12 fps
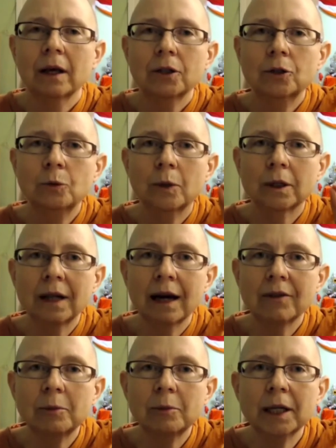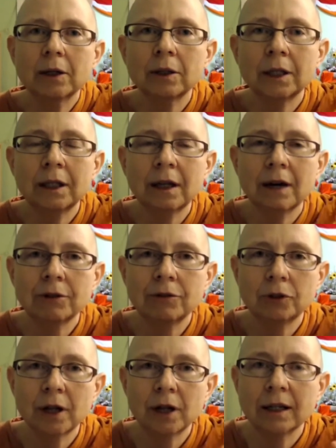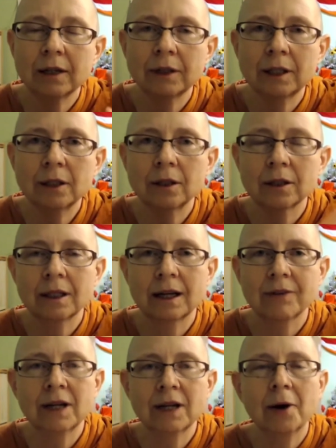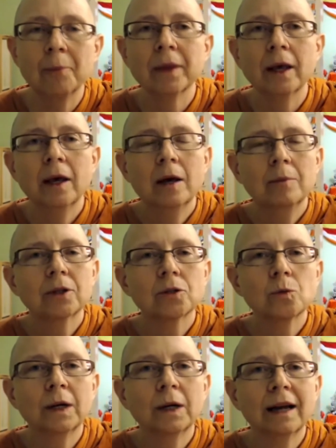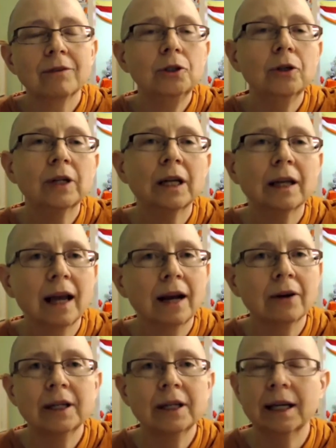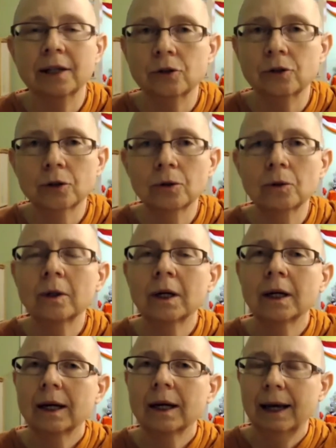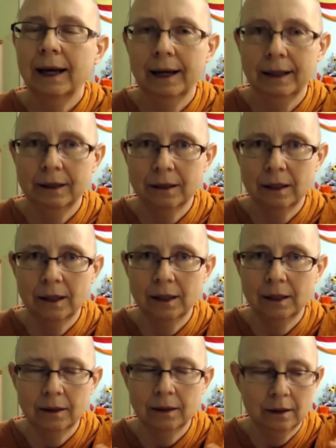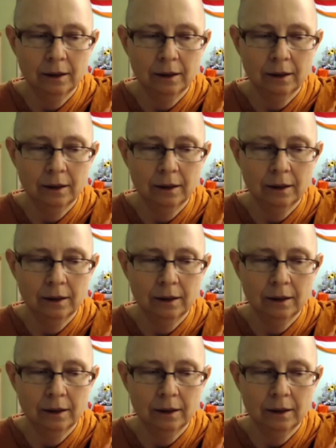You will never be good enough if you're not already good enough now. Because whatever you can carry and do and